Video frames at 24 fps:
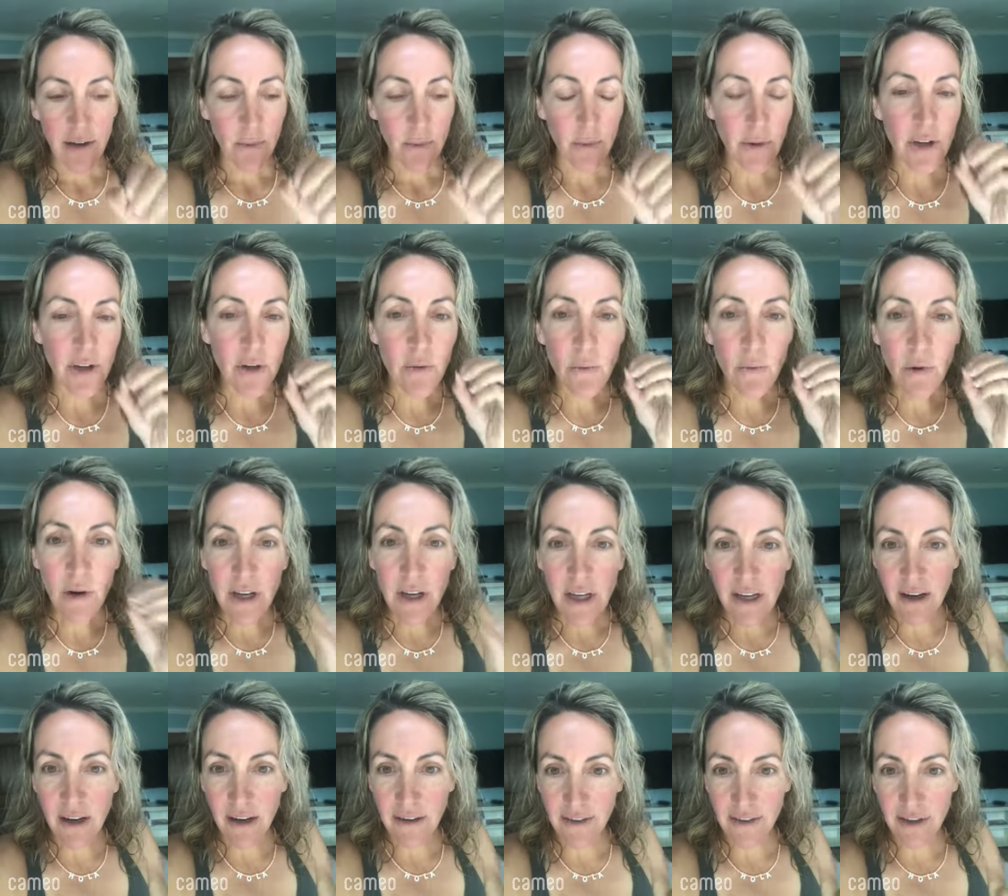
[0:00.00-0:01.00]
what are you
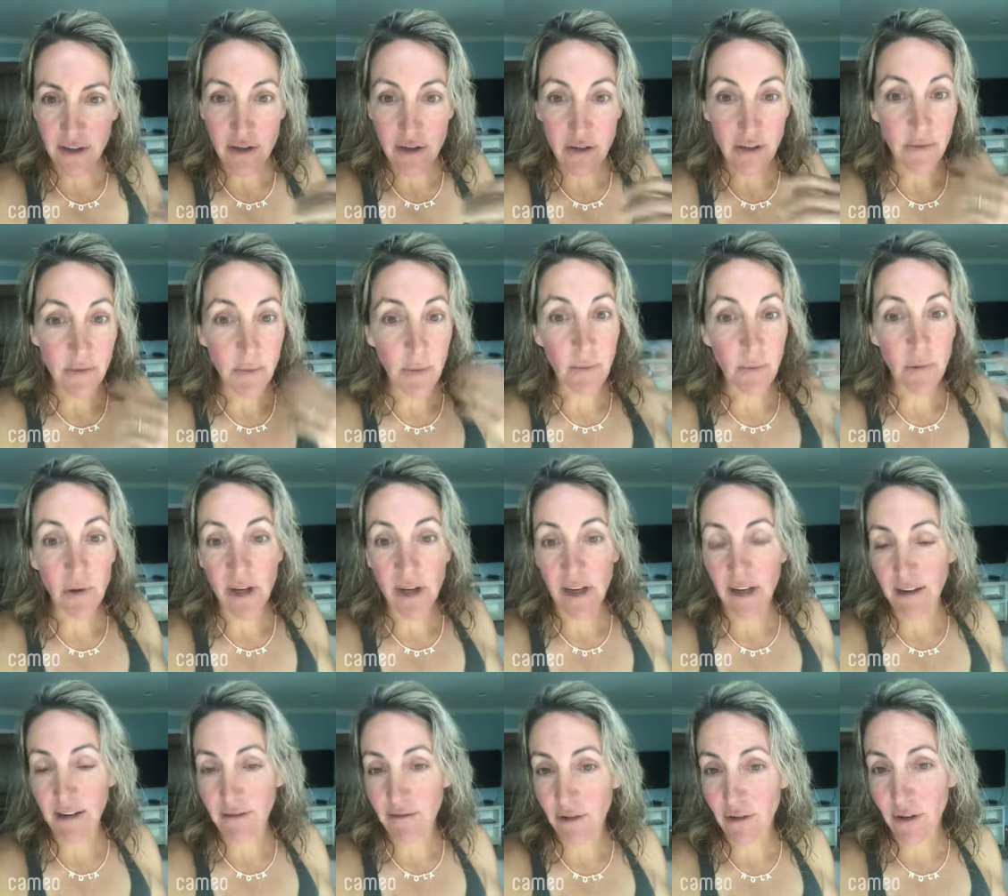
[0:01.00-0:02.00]
working on that you should have been
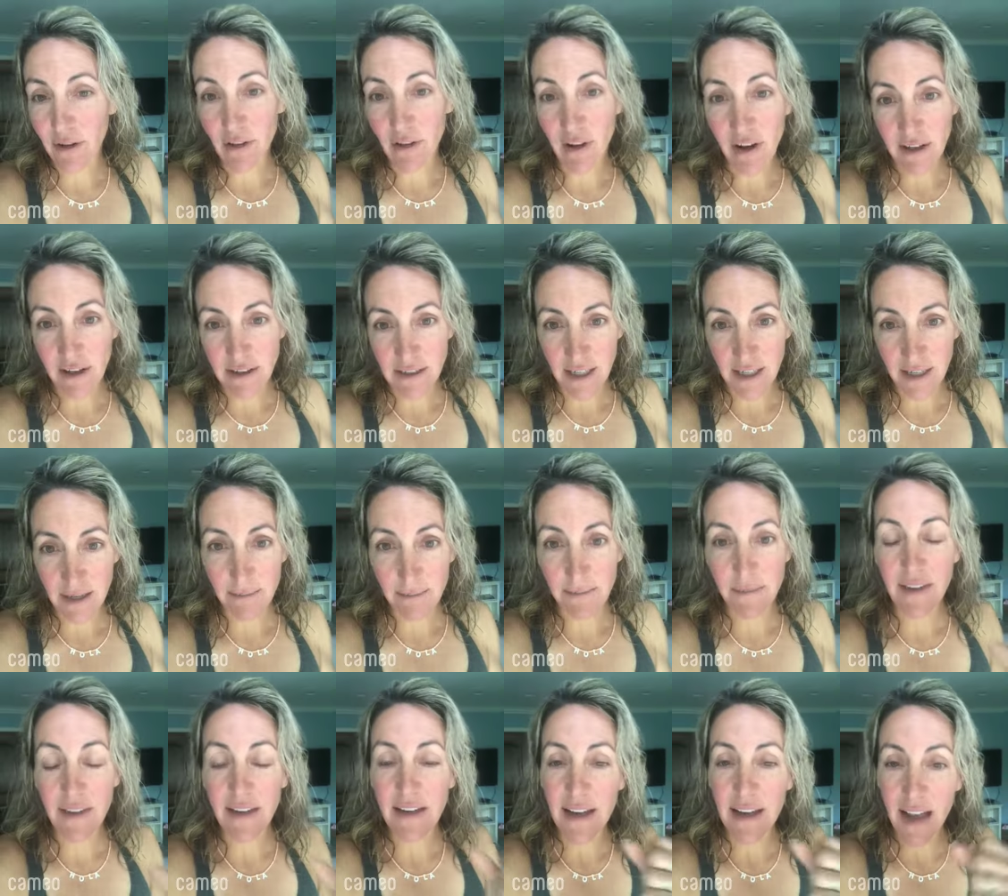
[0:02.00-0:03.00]
working on for a long time
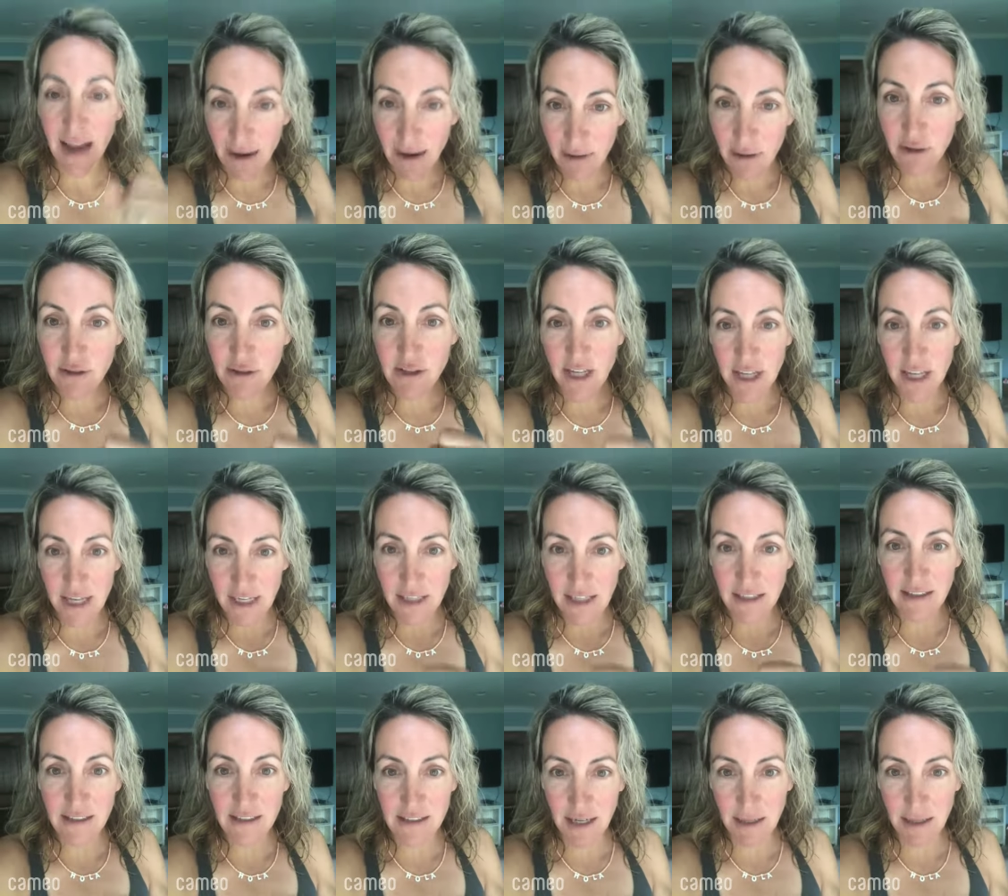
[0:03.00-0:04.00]
that now you're
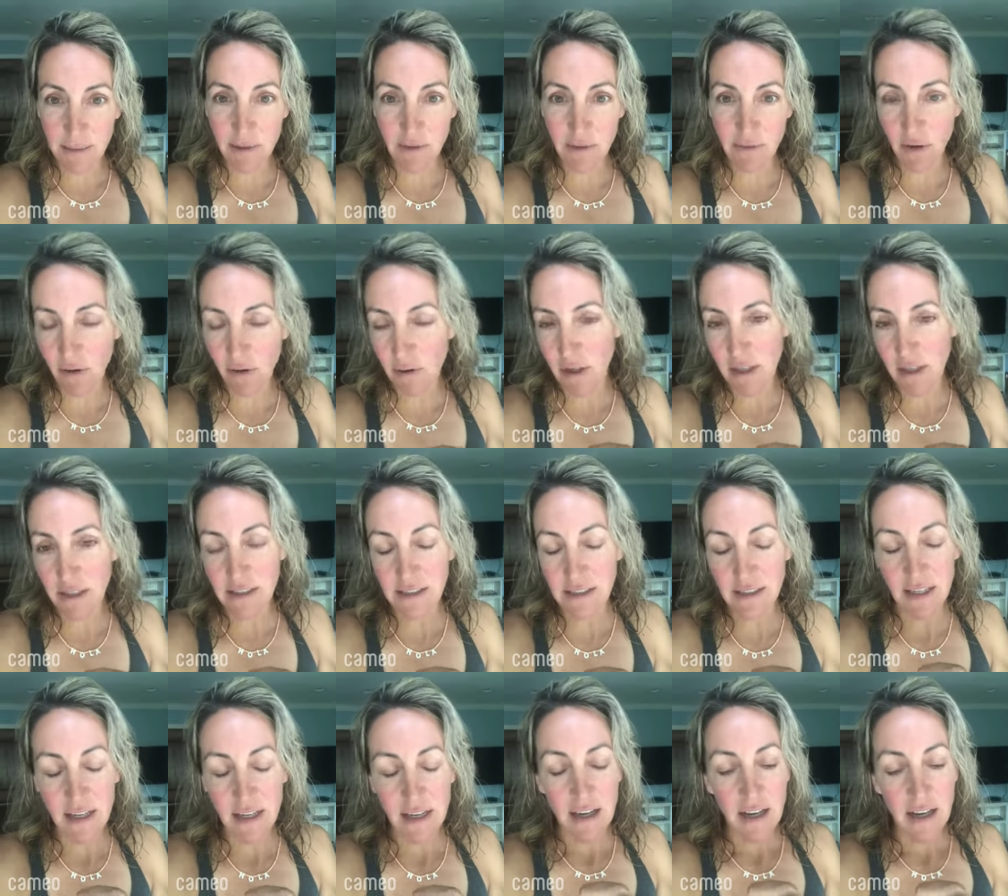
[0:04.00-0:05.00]
taking the time to focus